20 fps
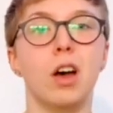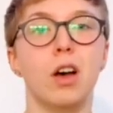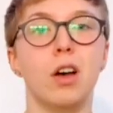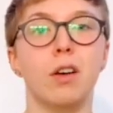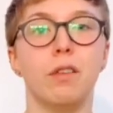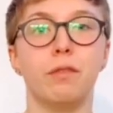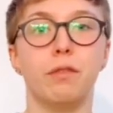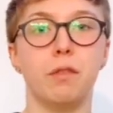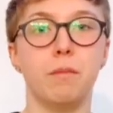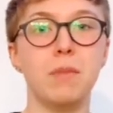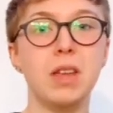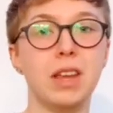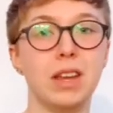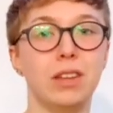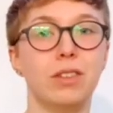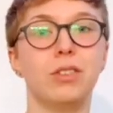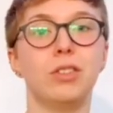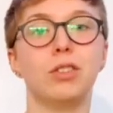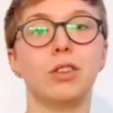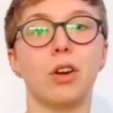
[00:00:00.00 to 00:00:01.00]
for me.
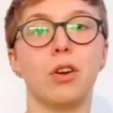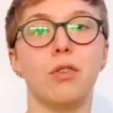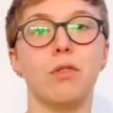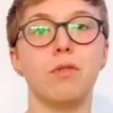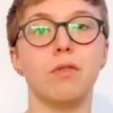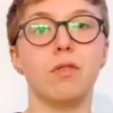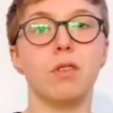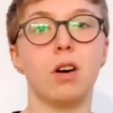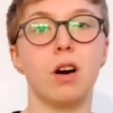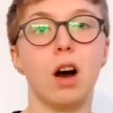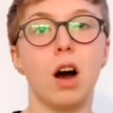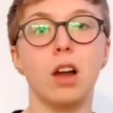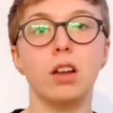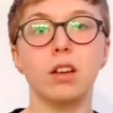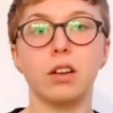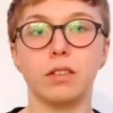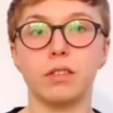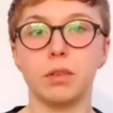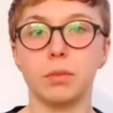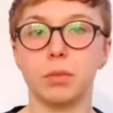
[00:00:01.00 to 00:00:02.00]
So I
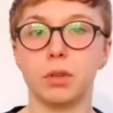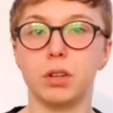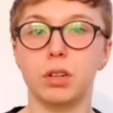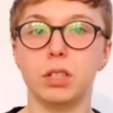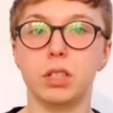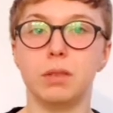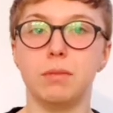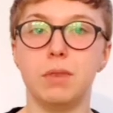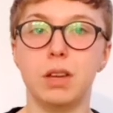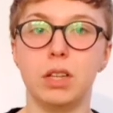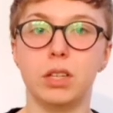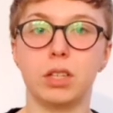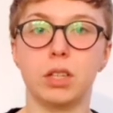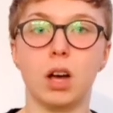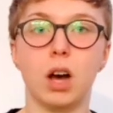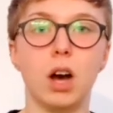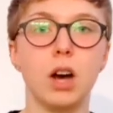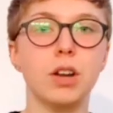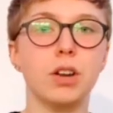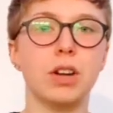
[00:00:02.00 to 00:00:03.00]
love it because it means that
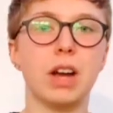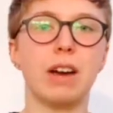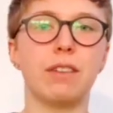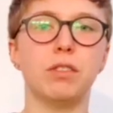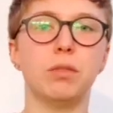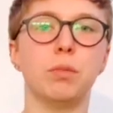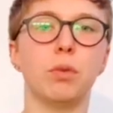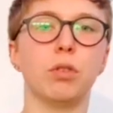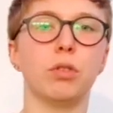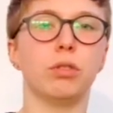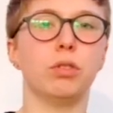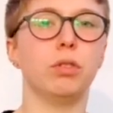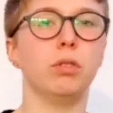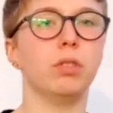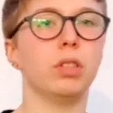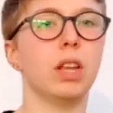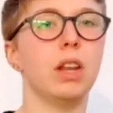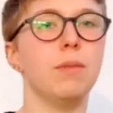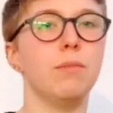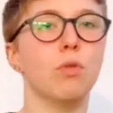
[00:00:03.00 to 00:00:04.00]
I don't have to borrow
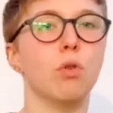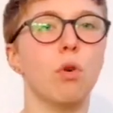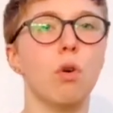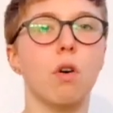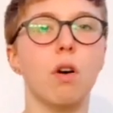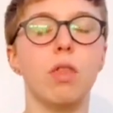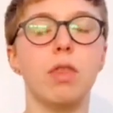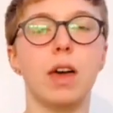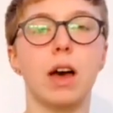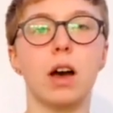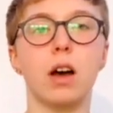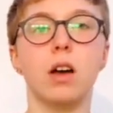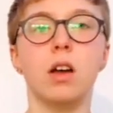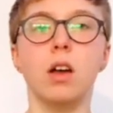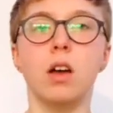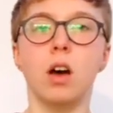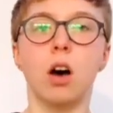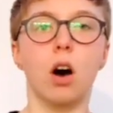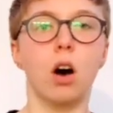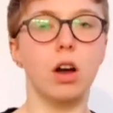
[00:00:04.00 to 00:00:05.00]
suits anymore that
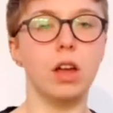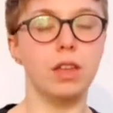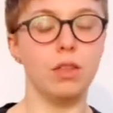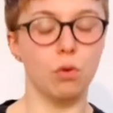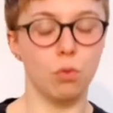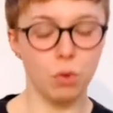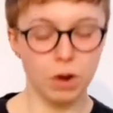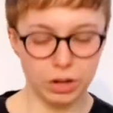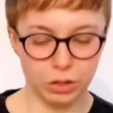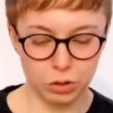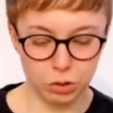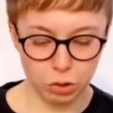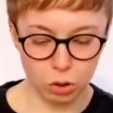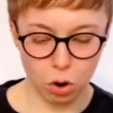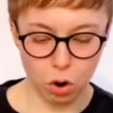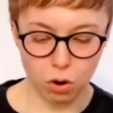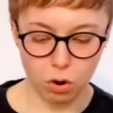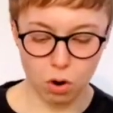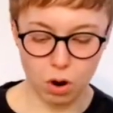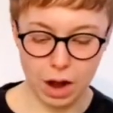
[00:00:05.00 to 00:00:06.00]
are either way too
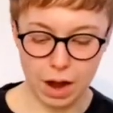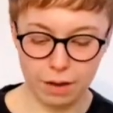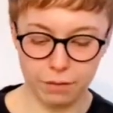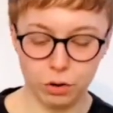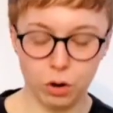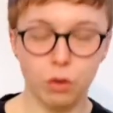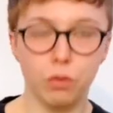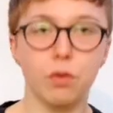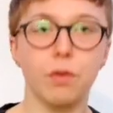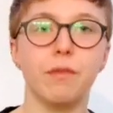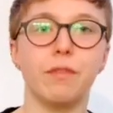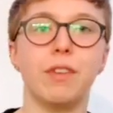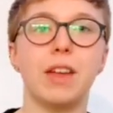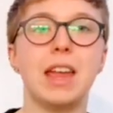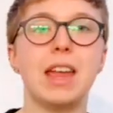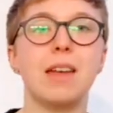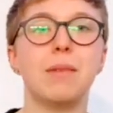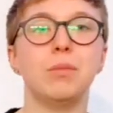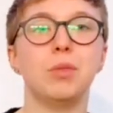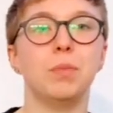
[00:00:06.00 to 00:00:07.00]
long or have no room for
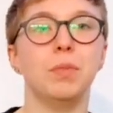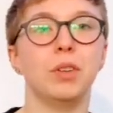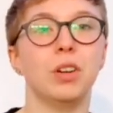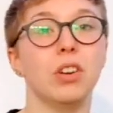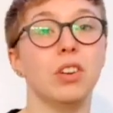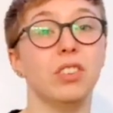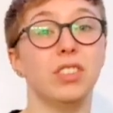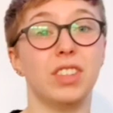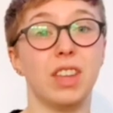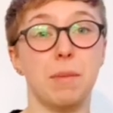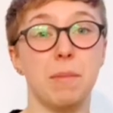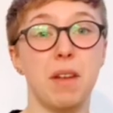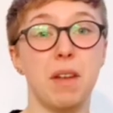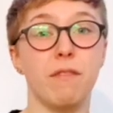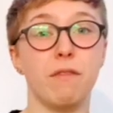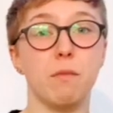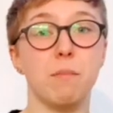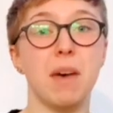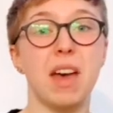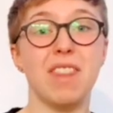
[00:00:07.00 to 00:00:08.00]
hips because they're made
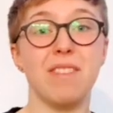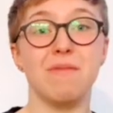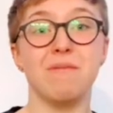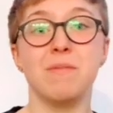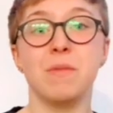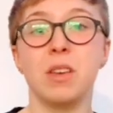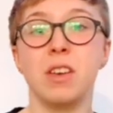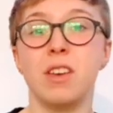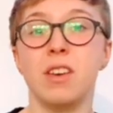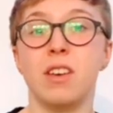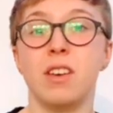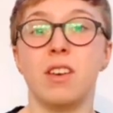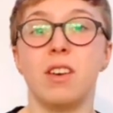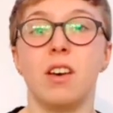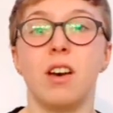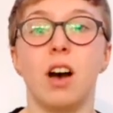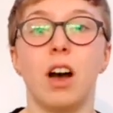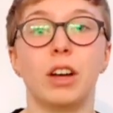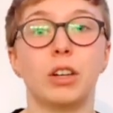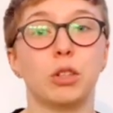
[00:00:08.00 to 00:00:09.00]
for men.
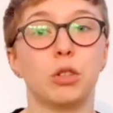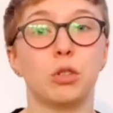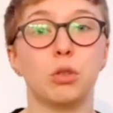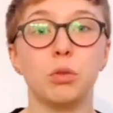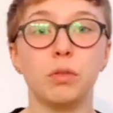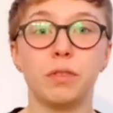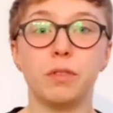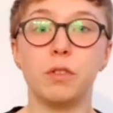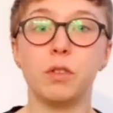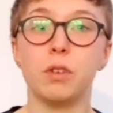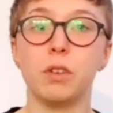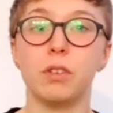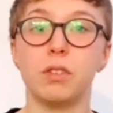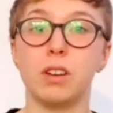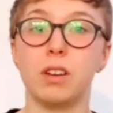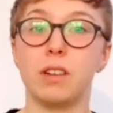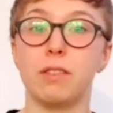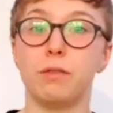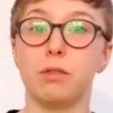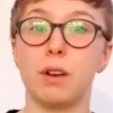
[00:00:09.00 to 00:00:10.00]
I could talk for
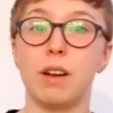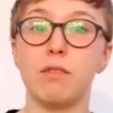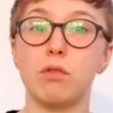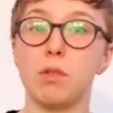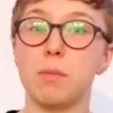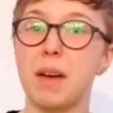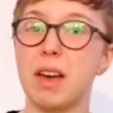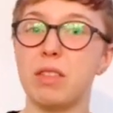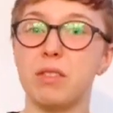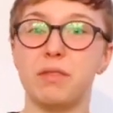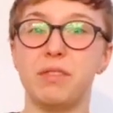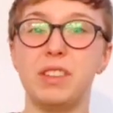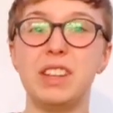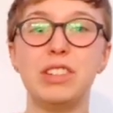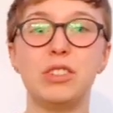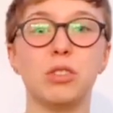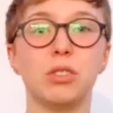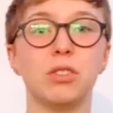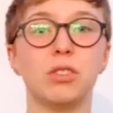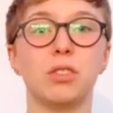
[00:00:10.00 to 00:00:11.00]
forever about the
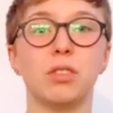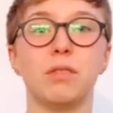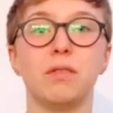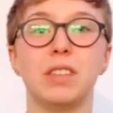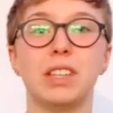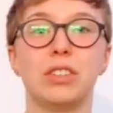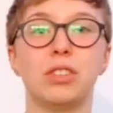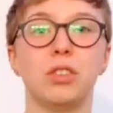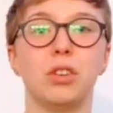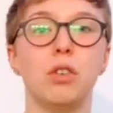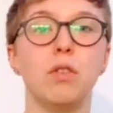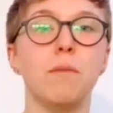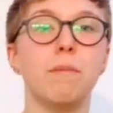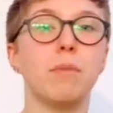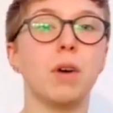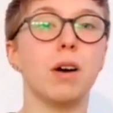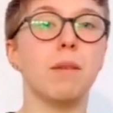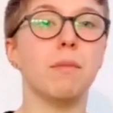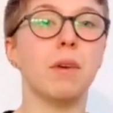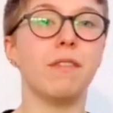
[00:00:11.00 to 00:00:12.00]
features of this suit,
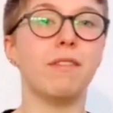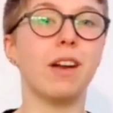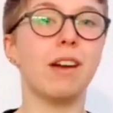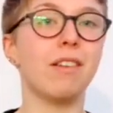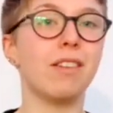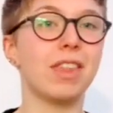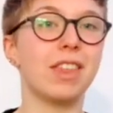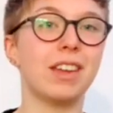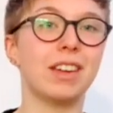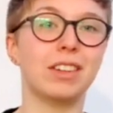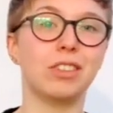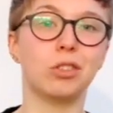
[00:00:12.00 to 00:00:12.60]
but my favourite thing has